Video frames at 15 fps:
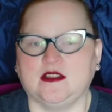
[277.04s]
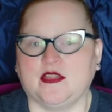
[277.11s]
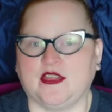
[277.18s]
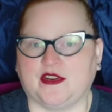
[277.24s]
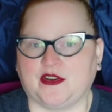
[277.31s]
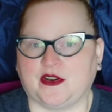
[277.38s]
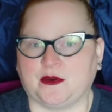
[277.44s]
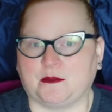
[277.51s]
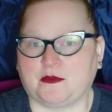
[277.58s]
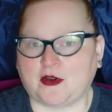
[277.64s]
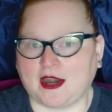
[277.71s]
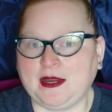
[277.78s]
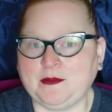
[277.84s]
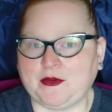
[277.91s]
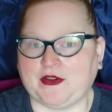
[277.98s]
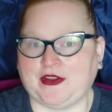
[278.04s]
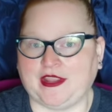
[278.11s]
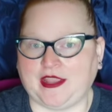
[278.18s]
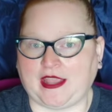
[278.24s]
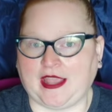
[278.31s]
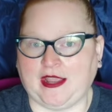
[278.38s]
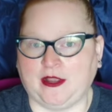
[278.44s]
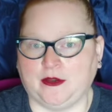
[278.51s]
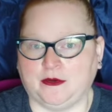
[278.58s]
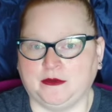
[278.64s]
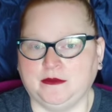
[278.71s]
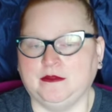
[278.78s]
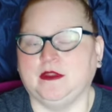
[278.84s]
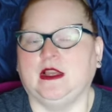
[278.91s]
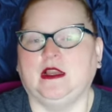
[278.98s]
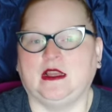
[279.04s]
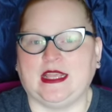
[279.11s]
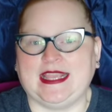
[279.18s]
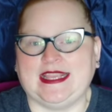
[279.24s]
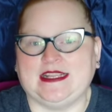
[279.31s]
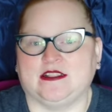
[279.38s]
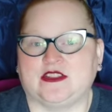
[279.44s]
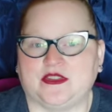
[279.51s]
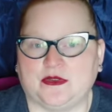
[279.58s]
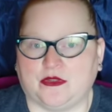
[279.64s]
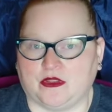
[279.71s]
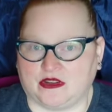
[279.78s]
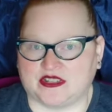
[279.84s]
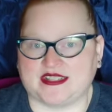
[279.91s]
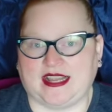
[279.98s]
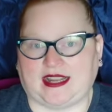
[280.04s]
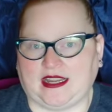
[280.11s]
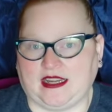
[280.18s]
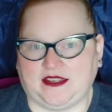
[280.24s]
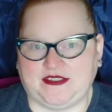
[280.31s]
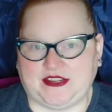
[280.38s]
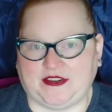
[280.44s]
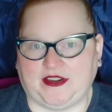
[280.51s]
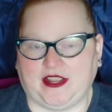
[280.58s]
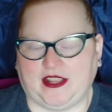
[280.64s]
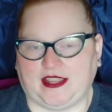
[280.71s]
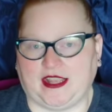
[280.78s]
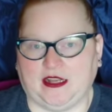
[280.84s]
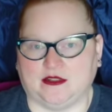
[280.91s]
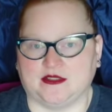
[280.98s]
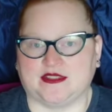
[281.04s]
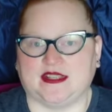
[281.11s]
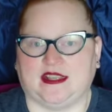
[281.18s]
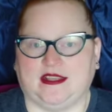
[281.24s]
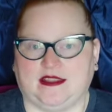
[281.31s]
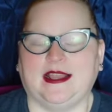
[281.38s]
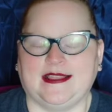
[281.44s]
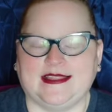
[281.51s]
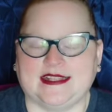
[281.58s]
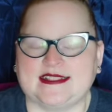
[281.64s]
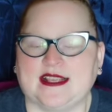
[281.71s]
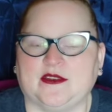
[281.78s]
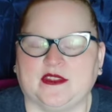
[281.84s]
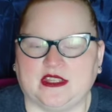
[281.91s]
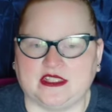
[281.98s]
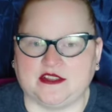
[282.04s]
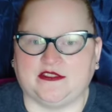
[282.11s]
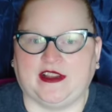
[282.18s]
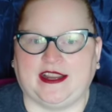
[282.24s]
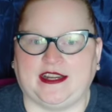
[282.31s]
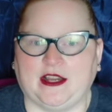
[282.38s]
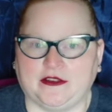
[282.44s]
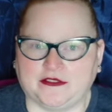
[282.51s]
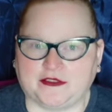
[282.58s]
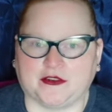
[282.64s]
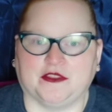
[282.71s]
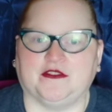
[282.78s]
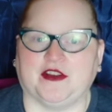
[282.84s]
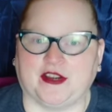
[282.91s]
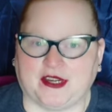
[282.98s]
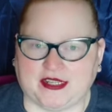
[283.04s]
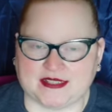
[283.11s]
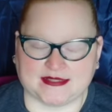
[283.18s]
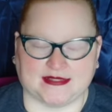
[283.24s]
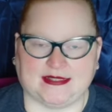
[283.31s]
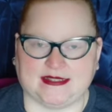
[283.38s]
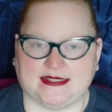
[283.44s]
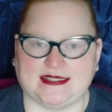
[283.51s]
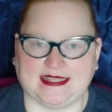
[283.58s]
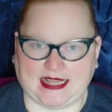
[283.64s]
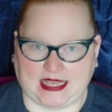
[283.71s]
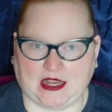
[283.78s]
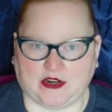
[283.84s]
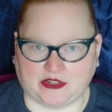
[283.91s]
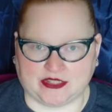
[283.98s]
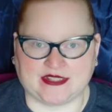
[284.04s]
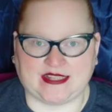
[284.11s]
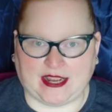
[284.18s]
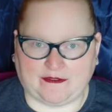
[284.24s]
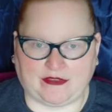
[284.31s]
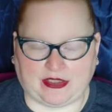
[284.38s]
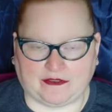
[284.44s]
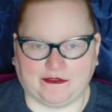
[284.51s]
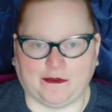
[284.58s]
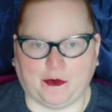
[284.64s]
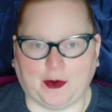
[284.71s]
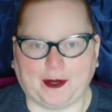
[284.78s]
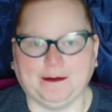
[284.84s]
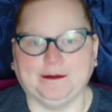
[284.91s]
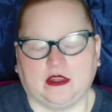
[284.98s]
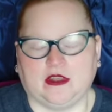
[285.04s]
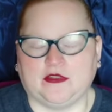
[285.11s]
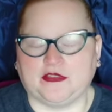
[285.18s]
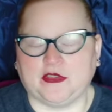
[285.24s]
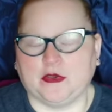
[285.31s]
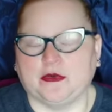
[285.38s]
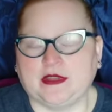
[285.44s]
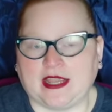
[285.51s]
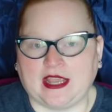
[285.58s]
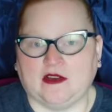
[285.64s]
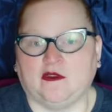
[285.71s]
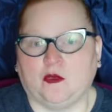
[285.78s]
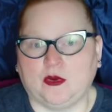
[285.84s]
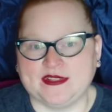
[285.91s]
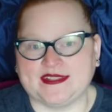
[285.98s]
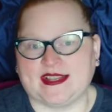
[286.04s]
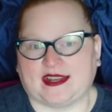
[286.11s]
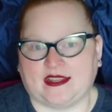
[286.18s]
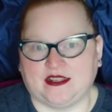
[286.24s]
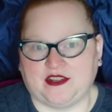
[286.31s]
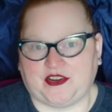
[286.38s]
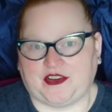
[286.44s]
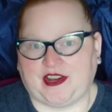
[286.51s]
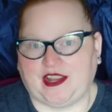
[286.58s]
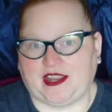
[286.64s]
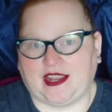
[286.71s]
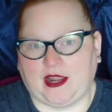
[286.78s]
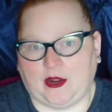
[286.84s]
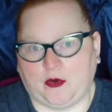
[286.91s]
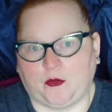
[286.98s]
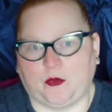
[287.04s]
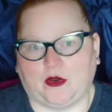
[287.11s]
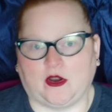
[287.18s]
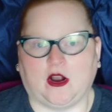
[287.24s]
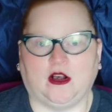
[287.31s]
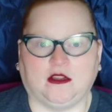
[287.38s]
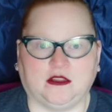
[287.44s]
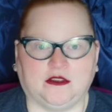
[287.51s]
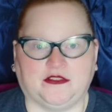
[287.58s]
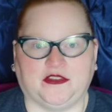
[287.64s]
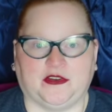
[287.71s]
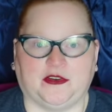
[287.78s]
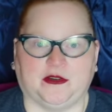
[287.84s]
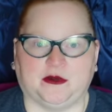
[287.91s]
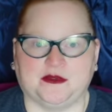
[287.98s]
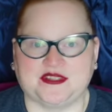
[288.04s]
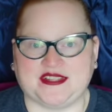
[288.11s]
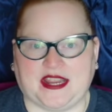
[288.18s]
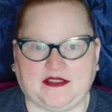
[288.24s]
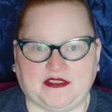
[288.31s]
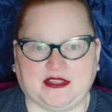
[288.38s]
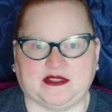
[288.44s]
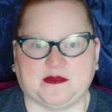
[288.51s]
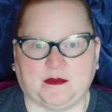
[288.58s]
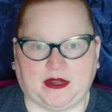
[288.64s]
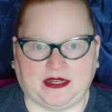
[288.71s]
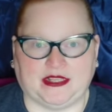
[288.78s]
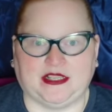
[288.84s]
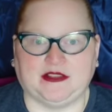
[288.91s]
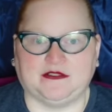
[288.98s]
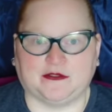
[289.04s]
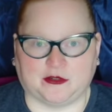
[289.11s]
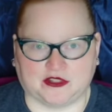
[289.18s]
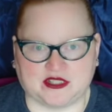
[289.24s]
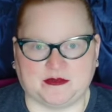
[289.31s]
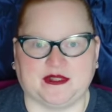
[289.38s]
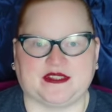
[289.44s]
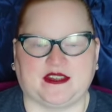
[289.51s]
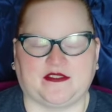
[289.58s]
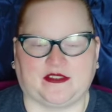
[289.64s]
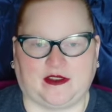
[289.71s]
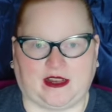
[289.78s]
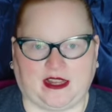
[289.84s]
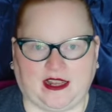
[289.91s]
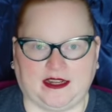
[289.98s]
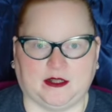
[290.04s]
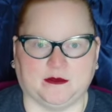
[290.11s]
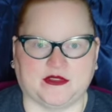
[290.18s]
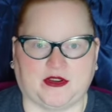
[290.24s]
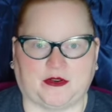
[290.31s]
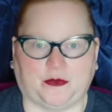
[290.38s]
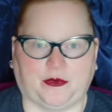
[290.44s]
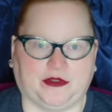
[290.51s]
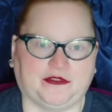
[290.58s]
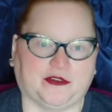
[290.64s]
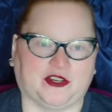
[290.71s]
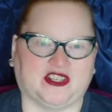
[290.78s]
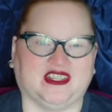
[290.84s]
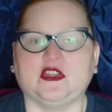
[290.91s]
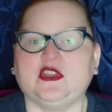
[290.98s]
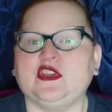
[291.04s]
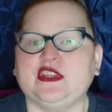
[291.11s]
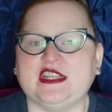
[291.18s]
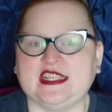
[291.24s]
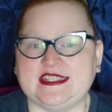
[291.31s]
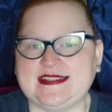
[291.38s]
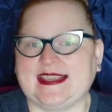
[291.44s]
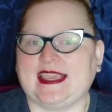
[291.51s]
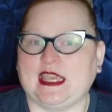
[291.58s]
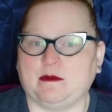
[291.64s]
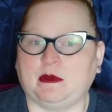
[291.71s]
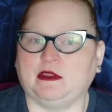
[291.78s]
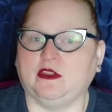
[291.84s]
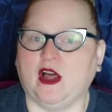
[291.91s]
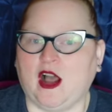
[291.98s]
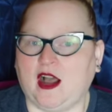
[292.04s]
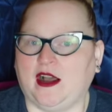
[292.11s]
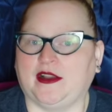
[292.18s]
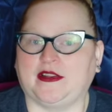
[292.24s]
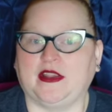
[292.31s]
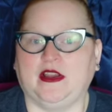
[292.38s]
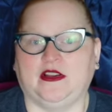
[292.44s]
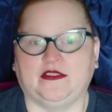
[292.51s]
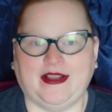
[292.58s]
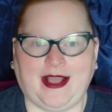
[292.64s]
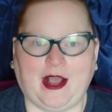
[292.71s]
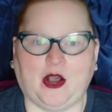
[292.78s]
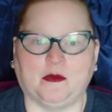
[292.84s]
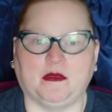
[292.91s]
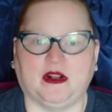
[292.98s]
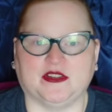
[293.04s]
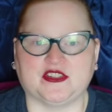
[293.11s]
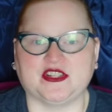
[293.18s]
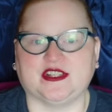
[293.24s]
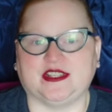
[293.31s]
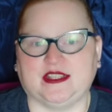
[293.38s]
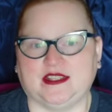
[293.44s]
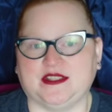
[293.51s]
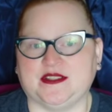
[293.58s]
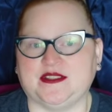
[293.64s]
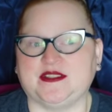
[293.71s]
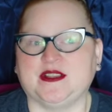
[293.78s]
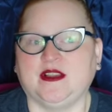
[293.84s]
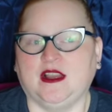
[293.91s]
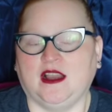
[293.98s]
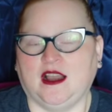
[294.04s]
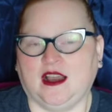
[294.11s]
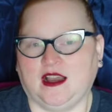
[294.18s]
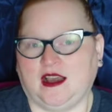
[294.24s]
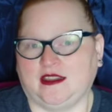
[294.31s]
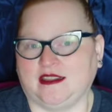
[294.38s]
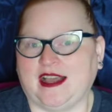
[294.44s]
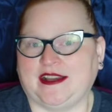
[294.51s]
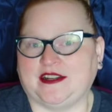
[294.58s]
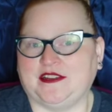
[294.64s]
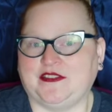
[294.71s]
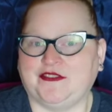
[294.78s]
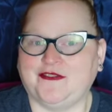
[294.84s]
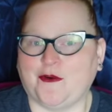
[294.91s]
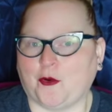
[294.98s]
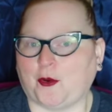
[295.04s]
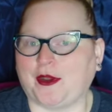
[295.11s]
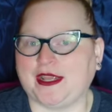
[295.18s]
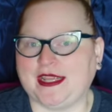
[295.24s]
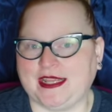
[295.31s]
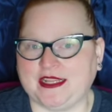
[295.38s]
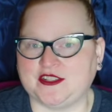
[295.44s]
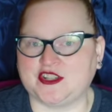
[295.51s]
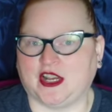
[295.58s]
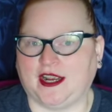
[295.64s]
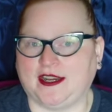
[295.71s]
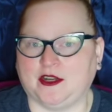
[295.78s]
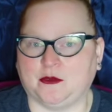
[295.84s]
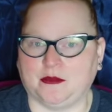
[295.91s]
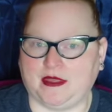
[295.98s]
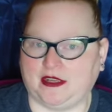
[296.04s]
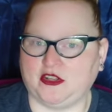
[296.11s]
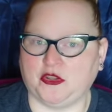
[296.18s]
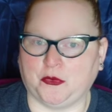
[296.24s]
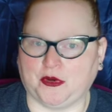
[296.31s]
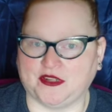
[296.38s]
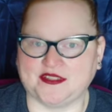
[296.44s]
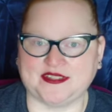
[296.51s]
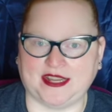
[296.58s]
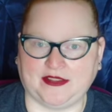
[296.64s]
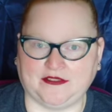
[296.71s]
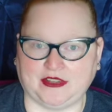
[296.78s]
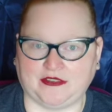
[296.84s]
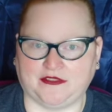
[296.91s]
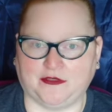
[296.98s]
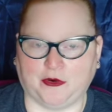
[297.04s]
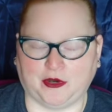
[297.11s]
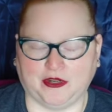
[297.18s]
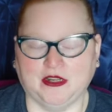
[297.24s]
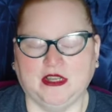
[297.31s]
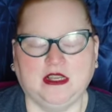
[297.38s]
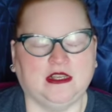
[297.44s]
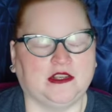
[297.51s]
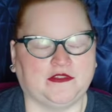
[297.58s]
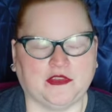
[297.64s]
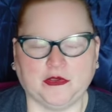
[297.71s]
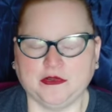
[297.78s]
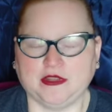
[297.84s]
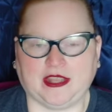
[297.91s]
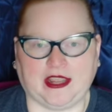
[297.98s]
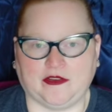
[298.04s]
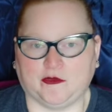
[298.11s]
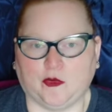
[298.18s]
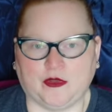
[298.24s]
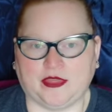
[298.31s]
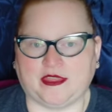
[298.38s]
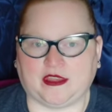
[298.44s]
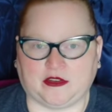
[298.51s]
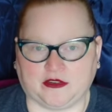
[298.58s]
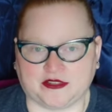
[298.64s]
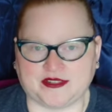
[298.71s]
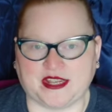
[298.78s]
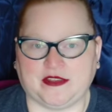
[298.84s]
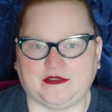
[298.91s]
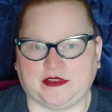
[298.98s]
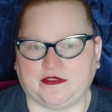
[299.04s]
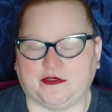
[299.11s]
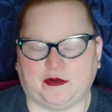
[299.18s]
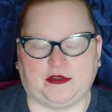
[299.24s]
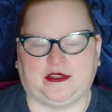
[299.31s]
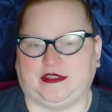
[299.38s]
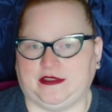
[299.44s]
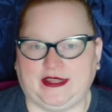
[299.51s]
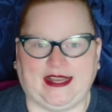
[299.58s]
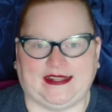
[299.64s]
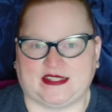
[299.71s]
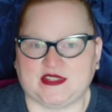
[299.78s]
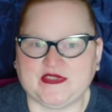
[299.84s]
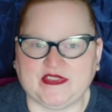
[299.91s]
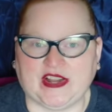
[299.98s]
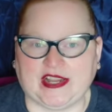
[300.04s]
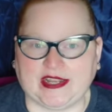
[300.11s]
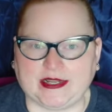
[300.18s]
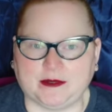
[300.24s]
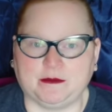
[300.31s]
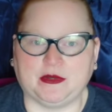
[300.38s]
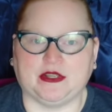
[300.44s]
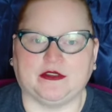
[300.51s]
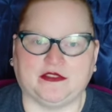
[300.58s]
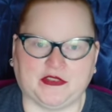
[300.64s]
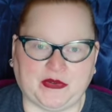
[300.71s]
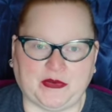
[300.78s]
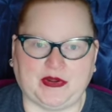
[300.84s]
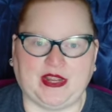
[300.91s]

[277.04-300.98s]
their primary account into their secondary accounts, and that's how they divide out for the various things they are saving for. If you only have one secondary account where all of your savings money for specific items are going for, you need to keep a log of how much is allotted for each item that you are saving for. If you only have one thing you're saving for, then that's fine. But if you